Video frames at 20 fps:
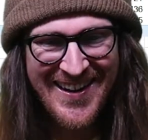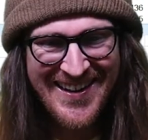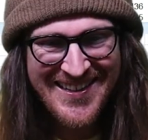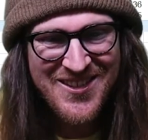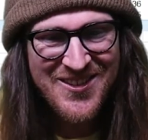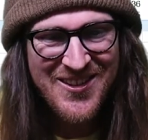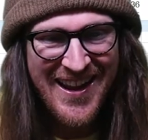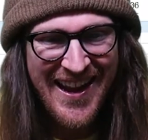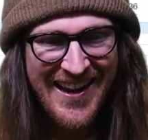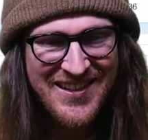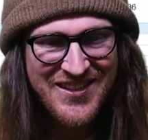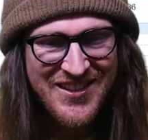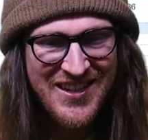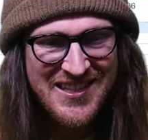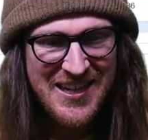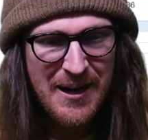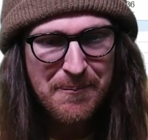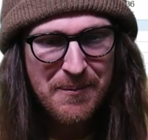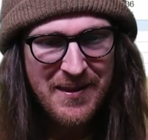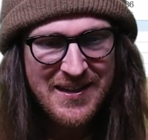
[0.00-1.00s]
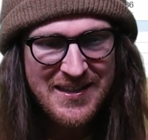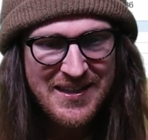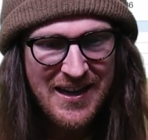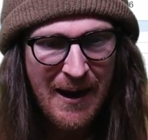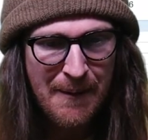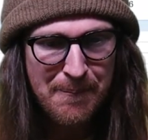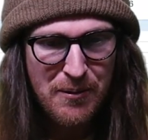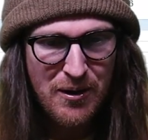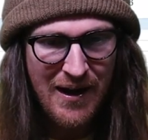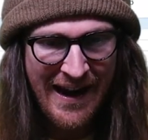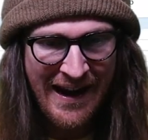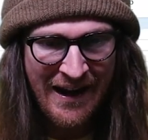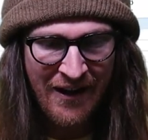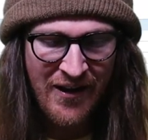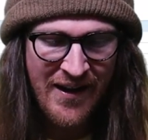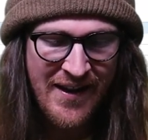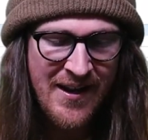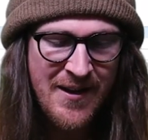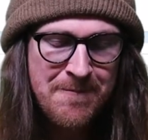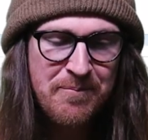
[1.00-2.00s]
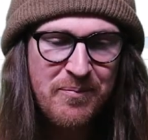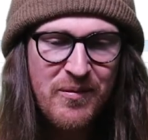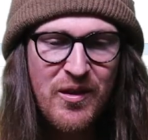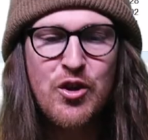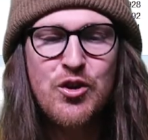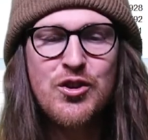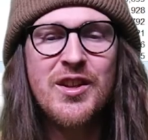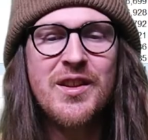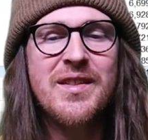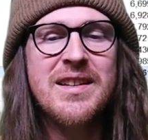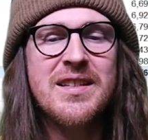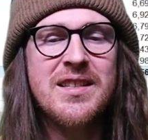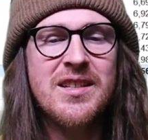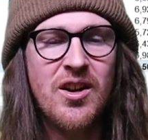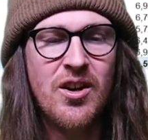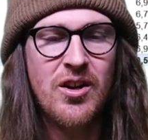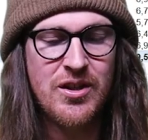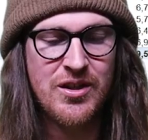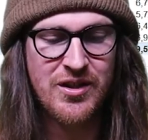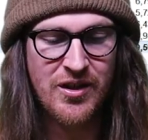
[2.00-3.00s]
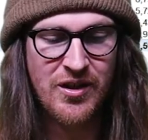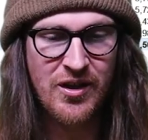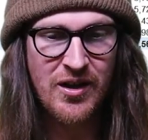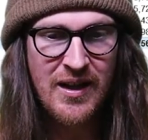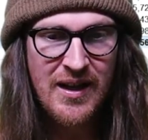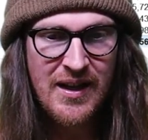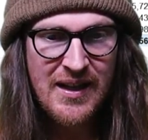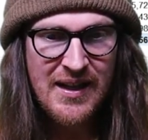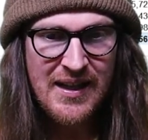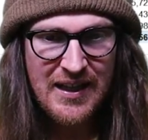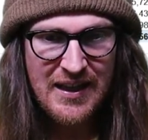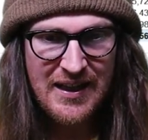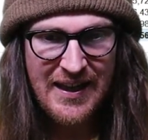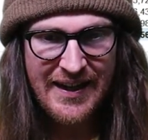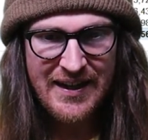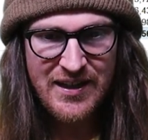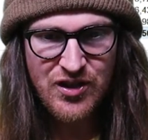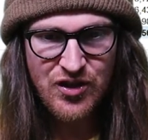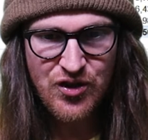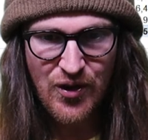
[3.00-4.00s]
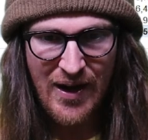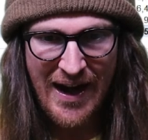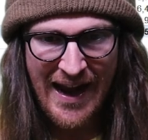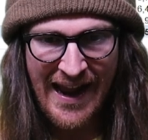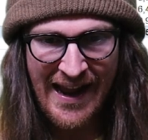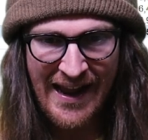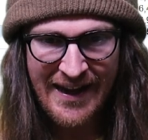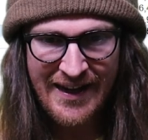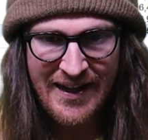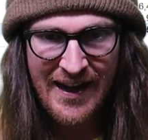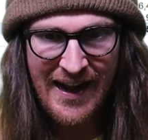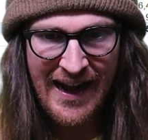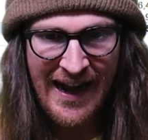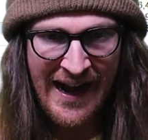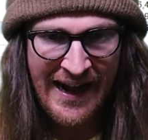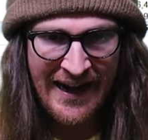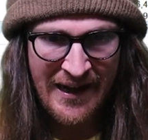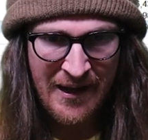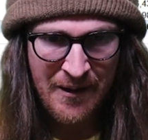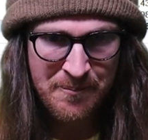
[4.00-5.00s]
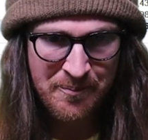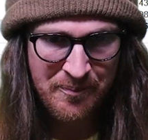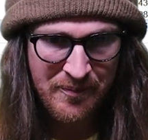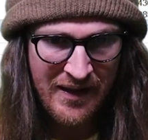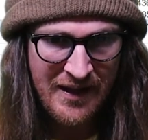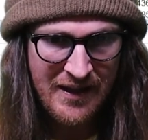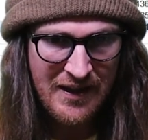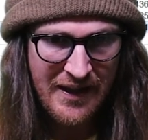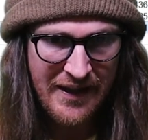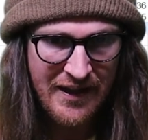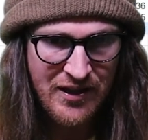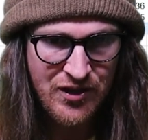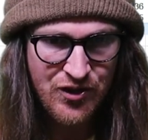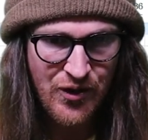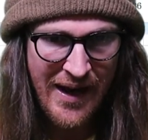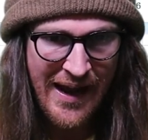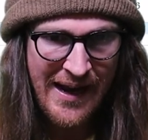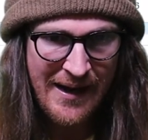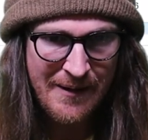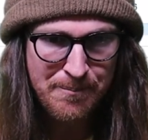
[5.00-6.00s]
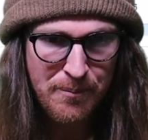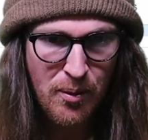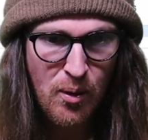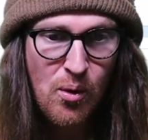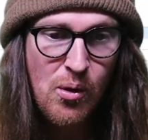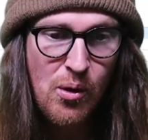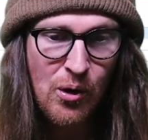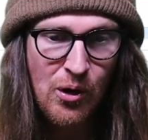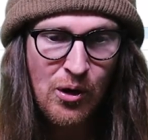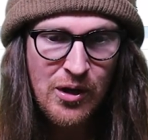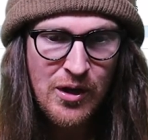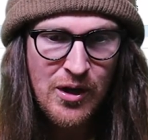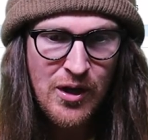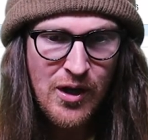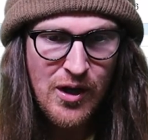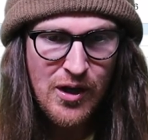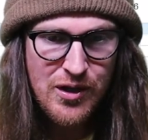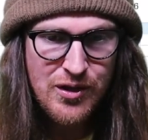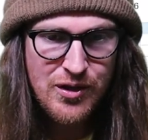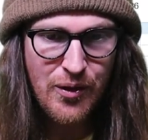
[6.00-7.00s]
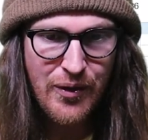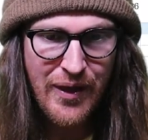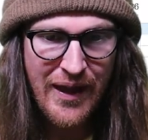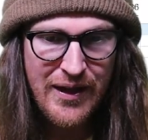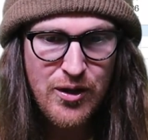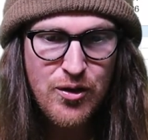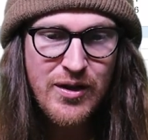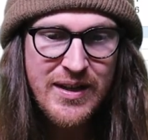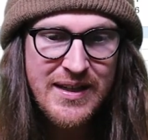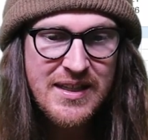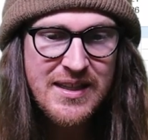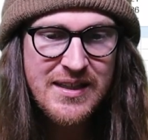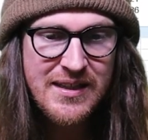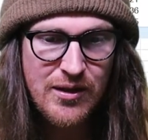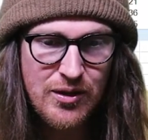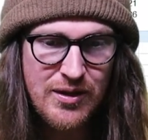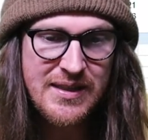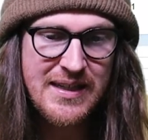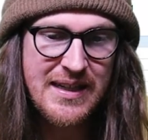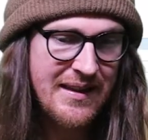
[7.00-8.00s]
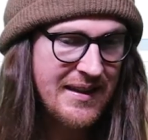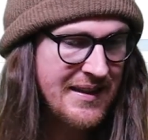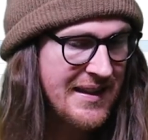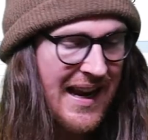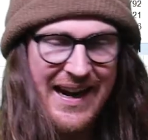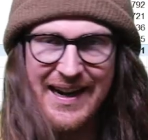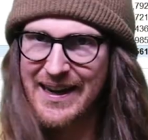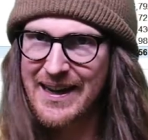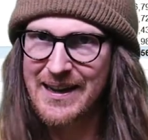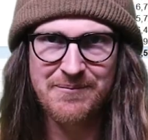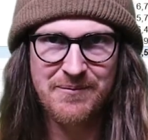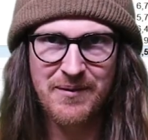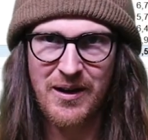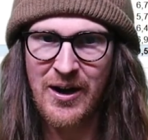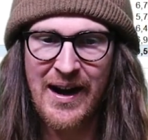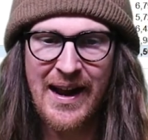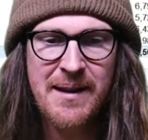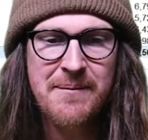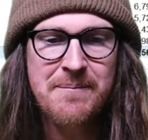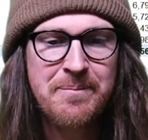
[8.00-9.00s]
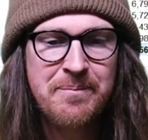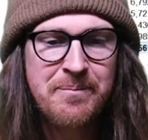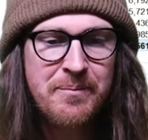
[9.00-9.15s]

it's okay, just up in this upper area, using this cursor, click and drag item and click and drag pool so that you can still see the data, all right?